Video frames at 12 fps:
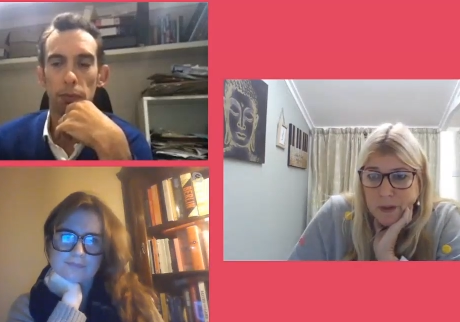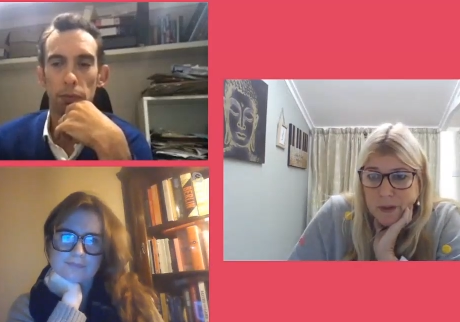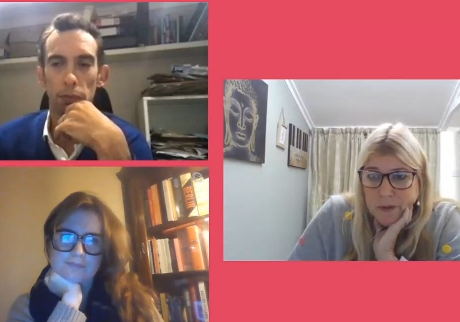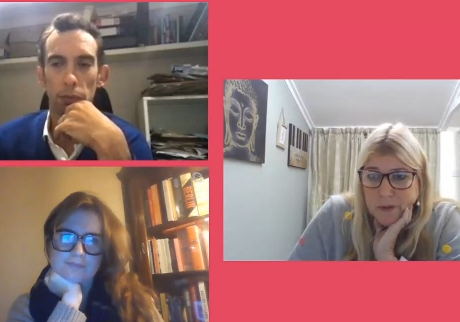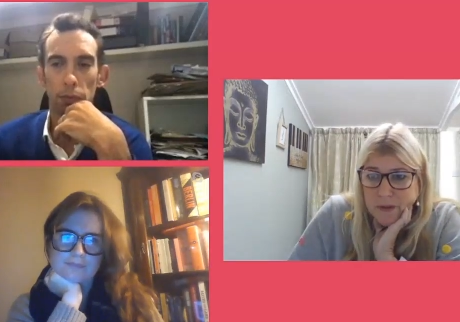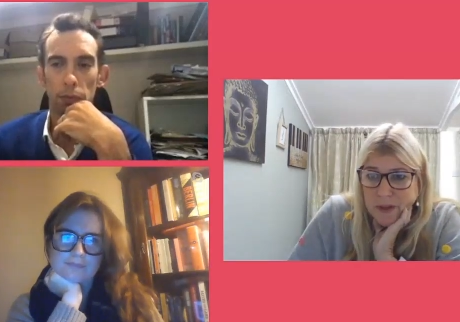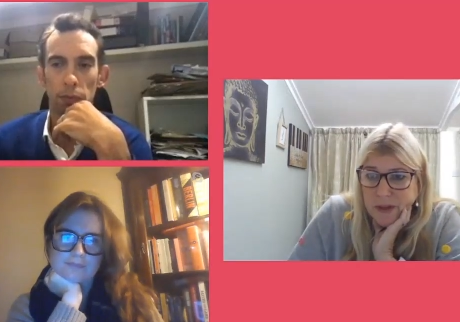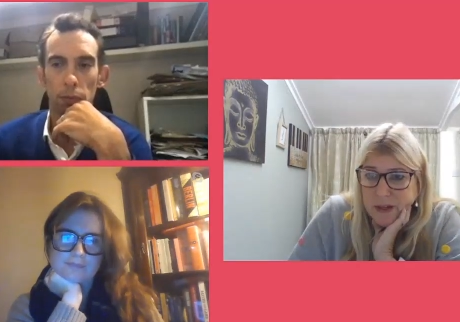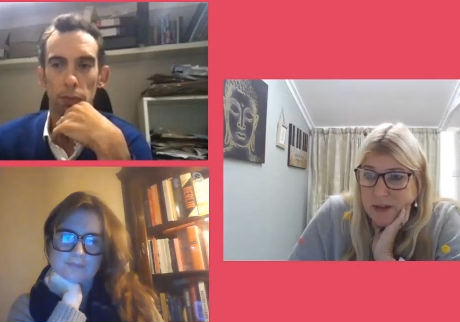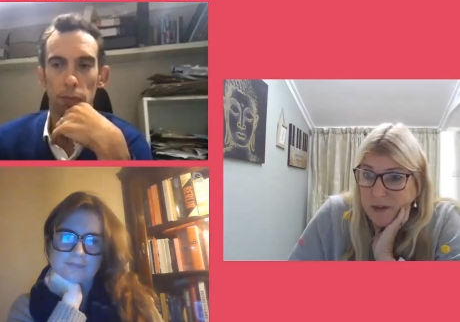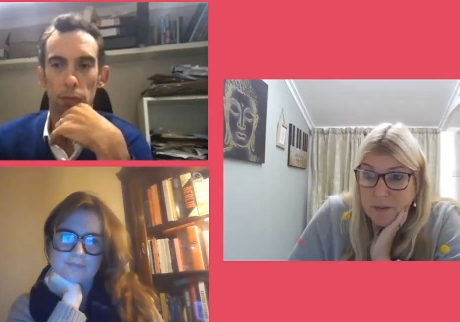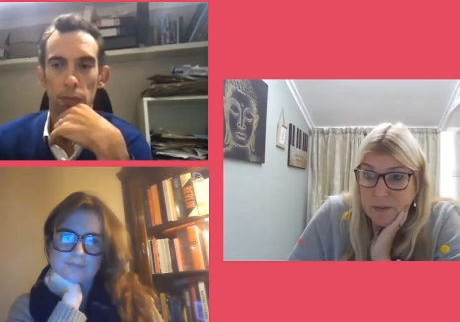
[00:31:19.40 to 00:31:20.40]
Speaker 1: and
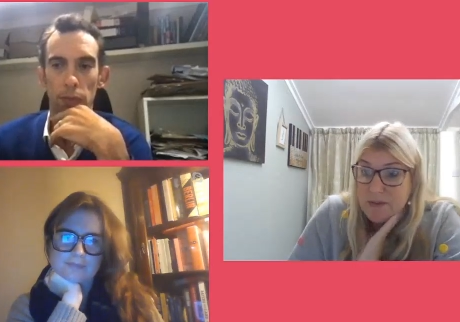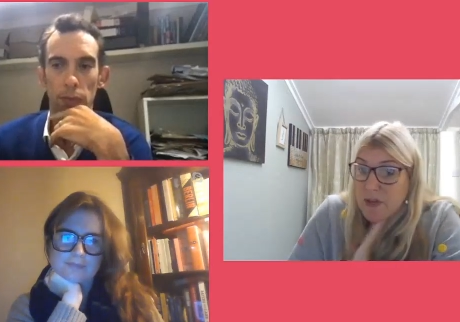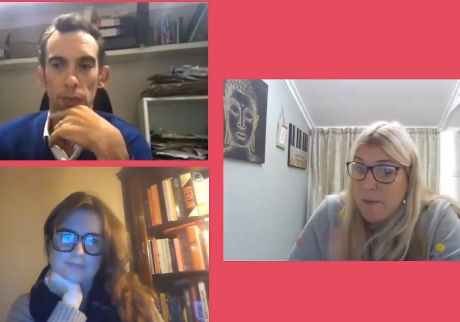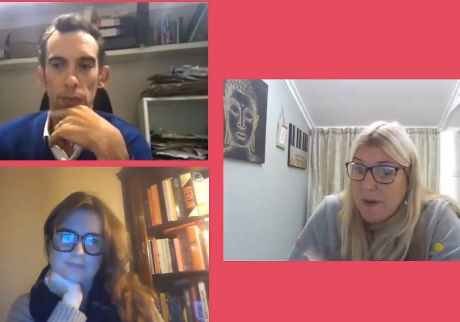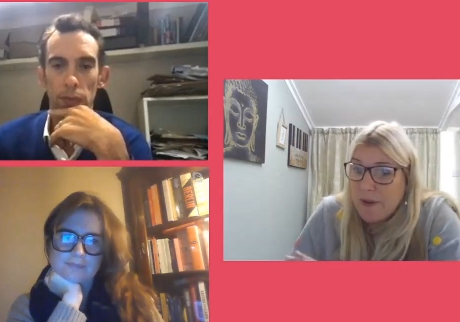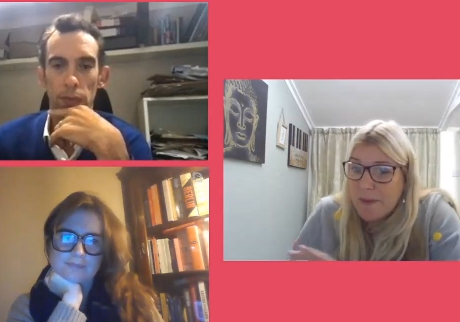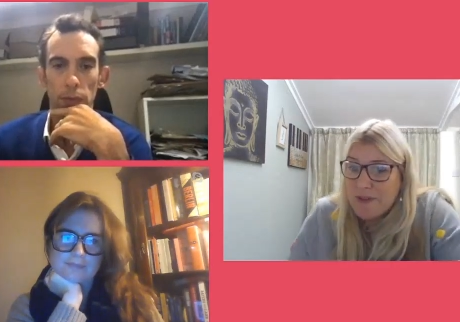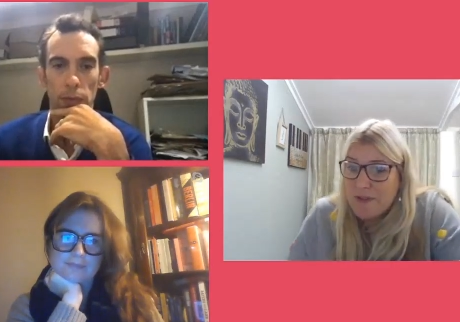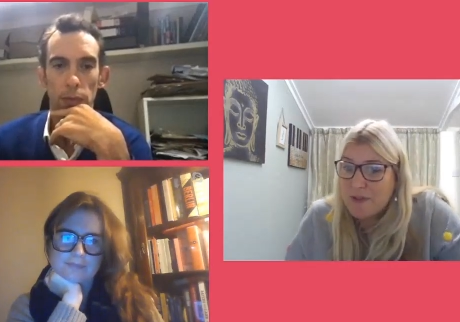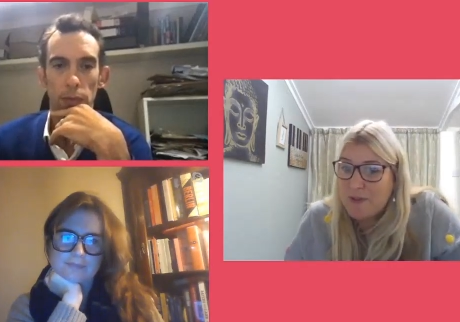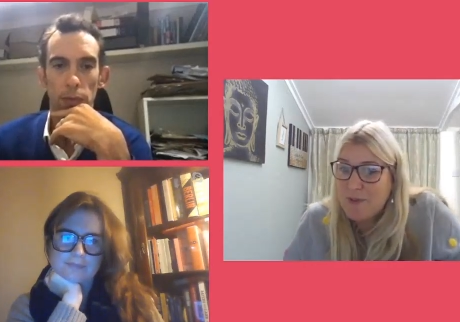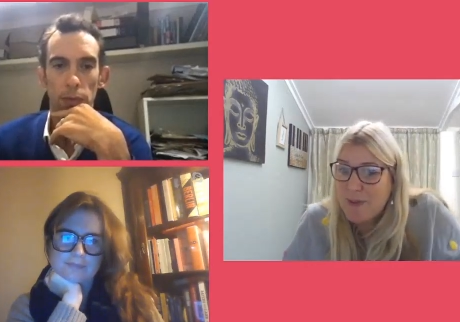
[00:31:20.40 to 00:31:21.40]
Tina, so many
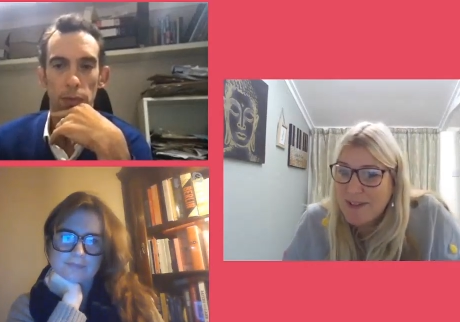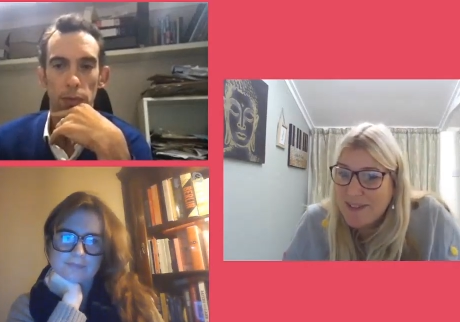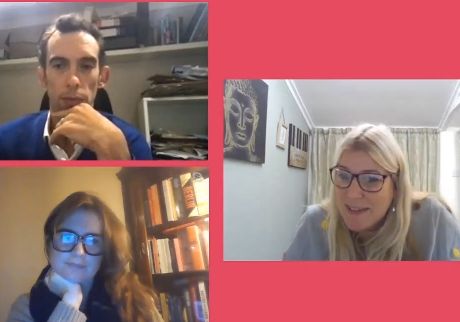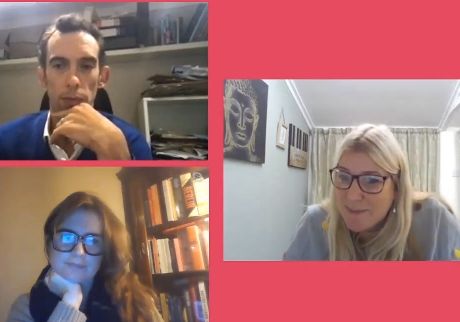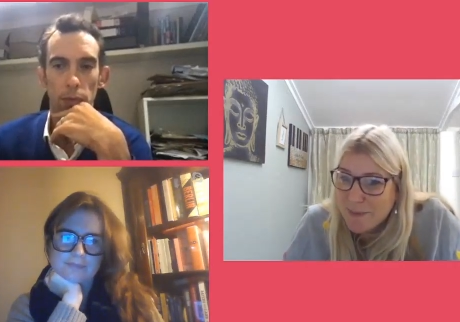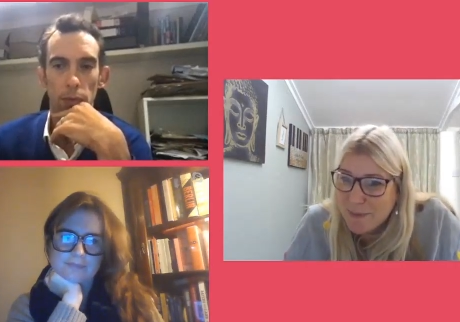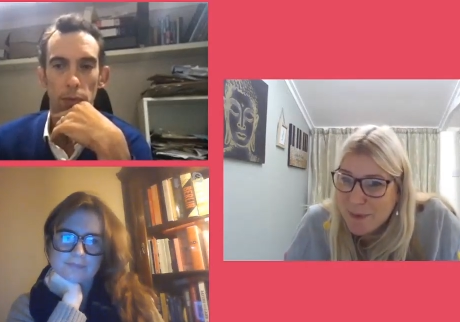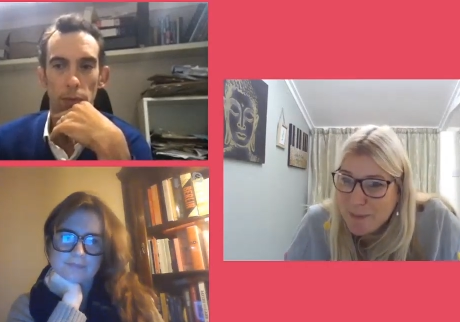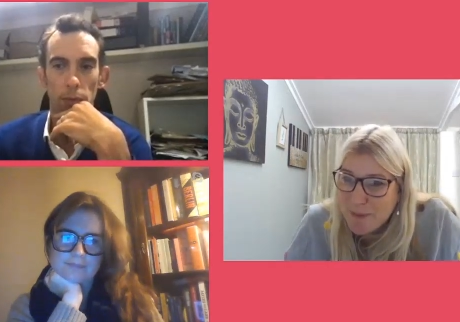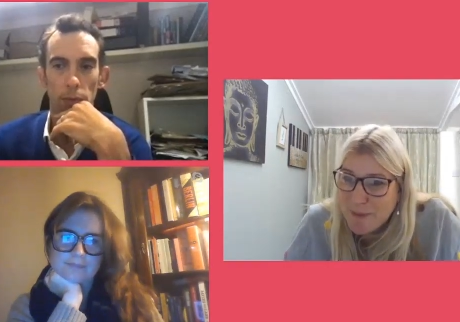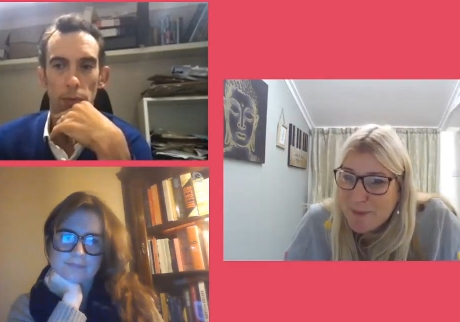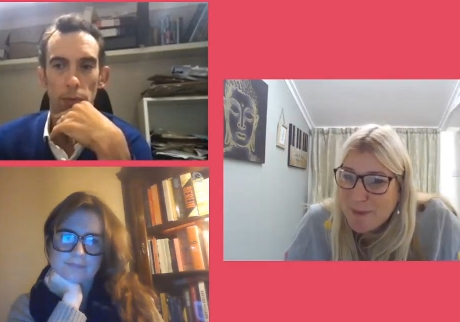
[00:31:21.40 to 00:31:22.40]
questions. I'm trying to keep on
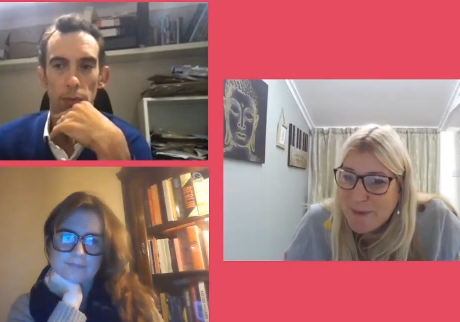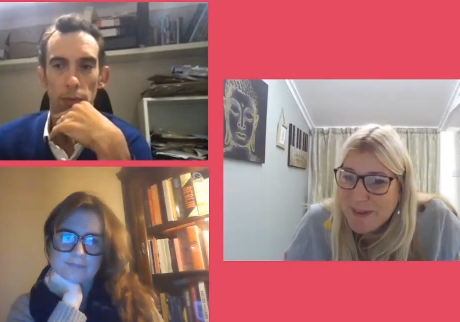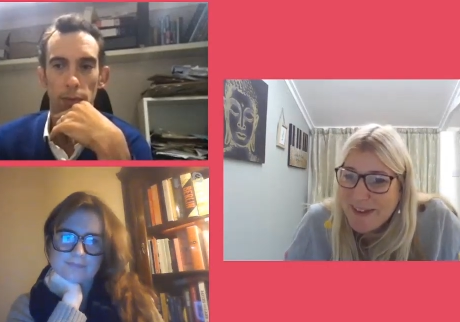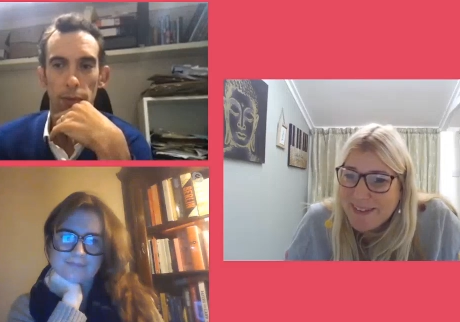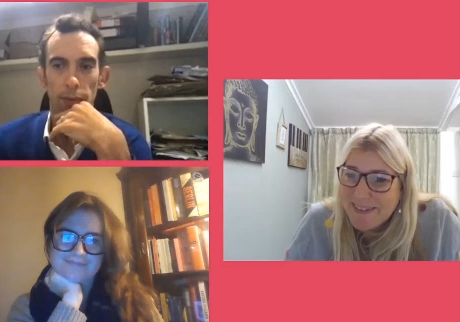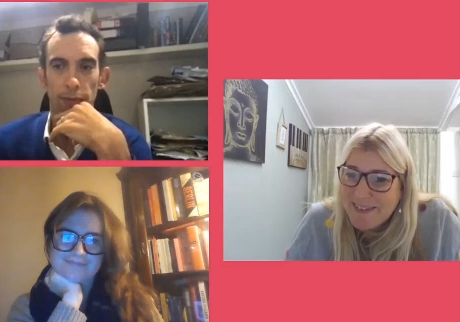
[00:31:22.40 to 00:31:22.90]
top of them all here.